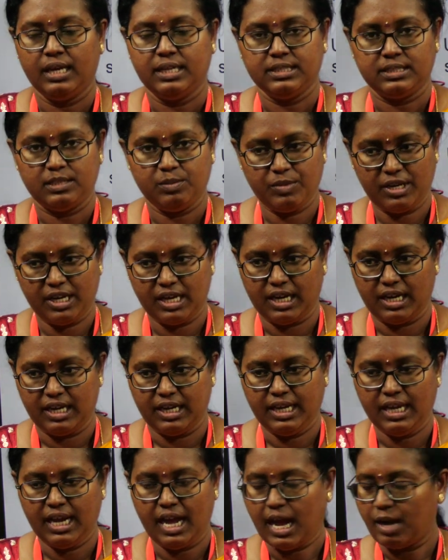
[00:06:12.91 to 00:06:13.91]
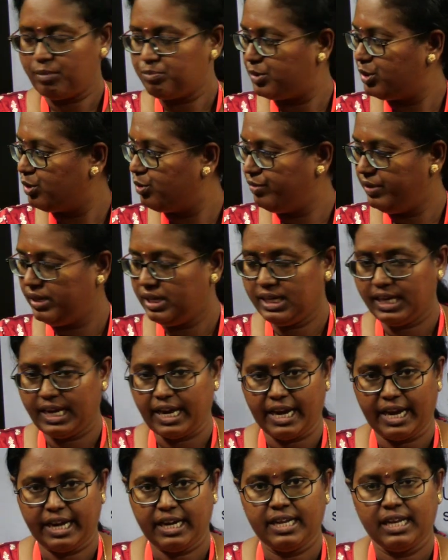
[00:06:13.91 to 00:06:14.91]
Similarly up to we'll
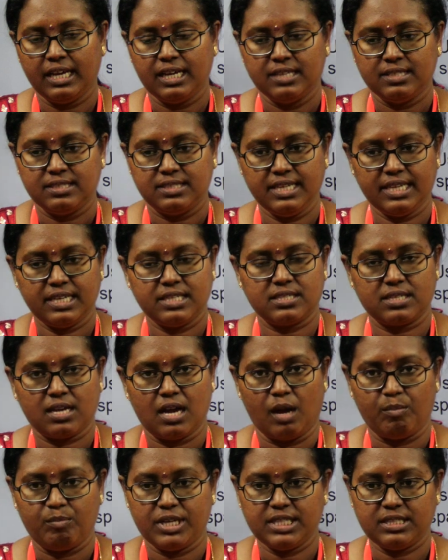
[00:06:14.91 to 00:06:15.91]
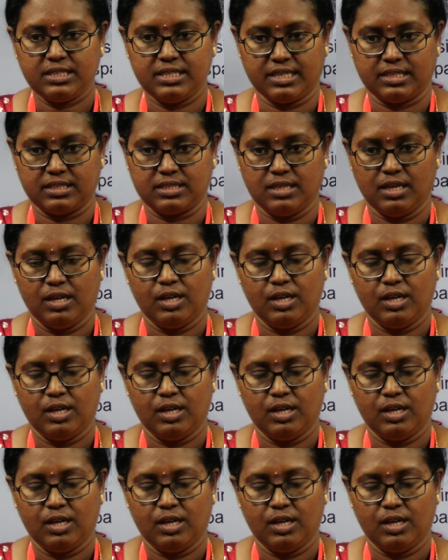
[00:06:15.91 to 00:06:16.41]
get 6, 6.